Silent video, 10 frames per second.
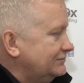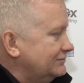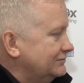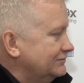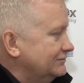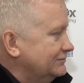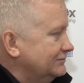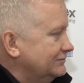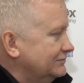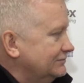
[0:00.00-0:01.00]

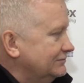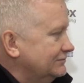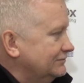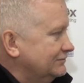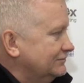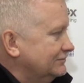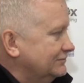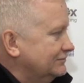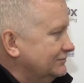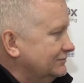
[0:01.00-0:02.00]

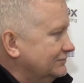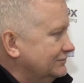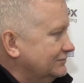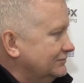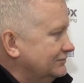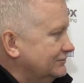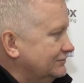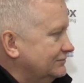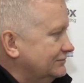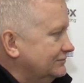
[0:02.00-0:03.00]

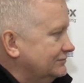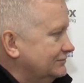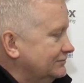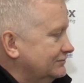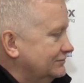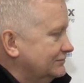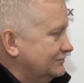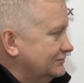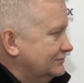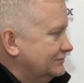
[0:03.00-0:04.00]

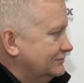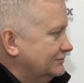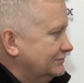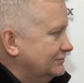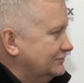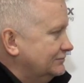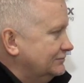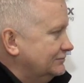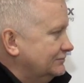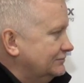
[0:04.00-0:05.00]

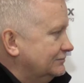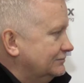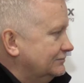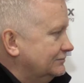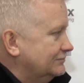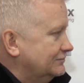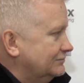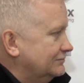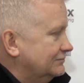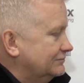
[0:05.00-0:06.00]

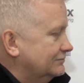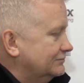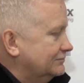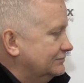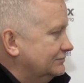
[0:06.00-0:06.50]
This person isn't speaking.